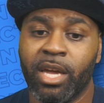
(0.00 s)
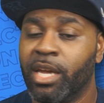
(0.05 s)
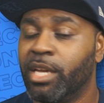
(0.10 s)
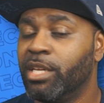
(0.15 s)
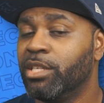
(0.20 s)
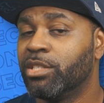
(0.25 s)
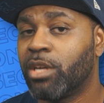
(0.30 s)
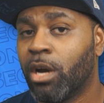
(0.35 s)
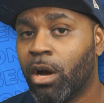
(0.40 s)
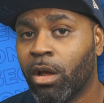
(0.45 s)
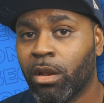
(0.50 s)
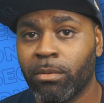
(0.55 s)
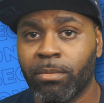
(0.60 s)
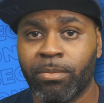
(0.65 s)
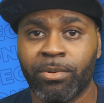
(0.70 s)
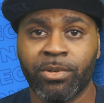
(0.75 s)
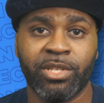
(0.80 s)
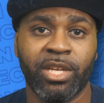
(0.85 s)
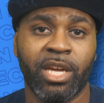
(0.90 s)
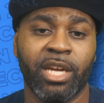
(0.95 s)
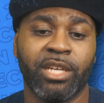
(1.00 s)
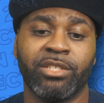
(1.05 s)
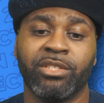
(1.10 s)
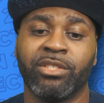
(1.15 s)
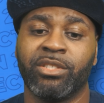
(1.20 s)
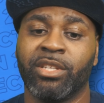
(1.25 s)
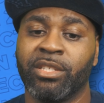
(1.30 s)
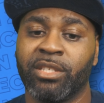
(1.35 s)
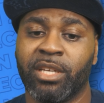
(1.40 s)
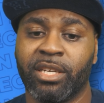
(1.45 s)
He's calling
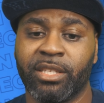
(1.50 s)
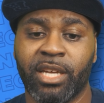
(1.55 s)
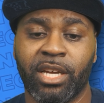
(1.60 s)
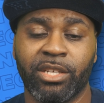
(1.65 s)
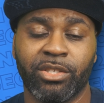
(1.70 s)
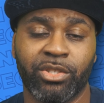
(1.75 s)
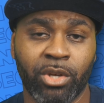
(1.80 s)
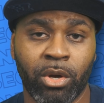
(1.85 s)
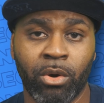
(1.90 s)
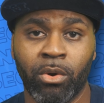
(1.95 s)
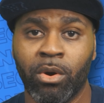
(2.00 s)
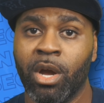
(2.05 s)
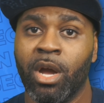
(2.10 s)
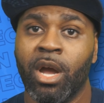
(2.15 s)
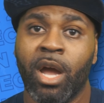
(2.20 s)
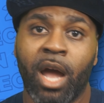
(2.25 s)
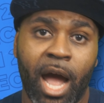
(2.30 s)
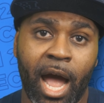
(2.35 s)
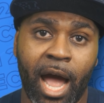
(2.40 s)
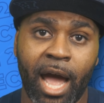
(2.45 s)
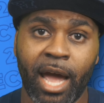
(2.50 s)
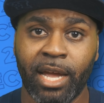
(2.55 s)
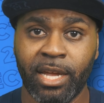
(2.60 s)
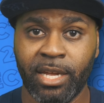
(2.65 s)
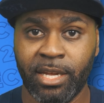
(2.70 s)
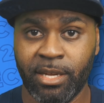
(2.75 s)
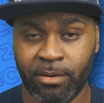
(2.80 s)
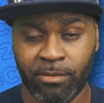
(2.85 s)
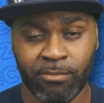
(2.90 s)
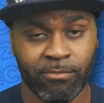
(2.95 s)
protections, things like that. So I
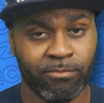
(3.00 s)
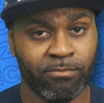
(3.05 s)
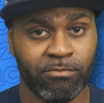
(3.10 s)
am.